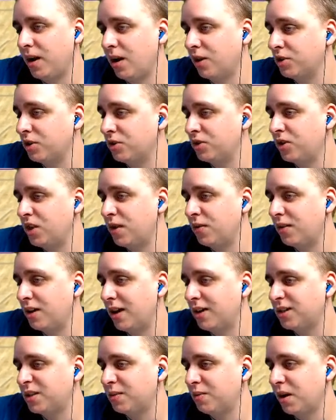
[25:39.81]
Also, Stephen
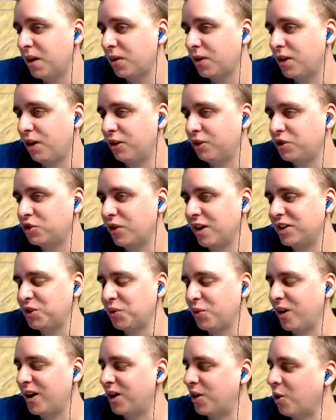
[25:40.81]
A. Smith called
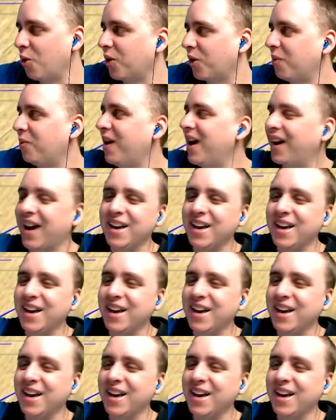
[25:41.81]
Tressway a quarterback.